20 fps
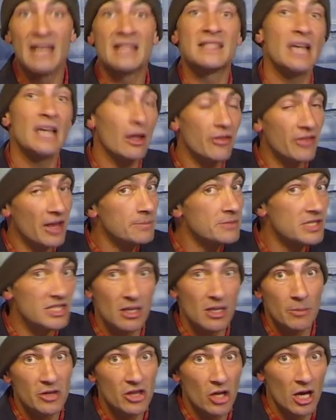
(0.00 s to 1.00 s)
tell them to
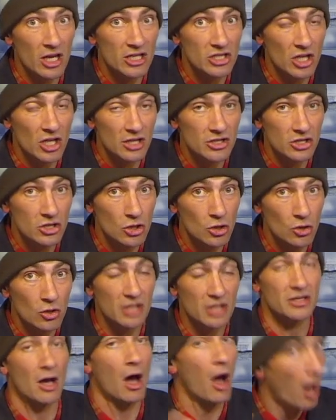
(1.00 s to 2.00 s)
send me their headshots too,
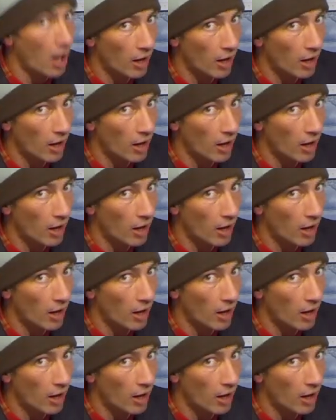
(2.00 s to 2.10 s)
because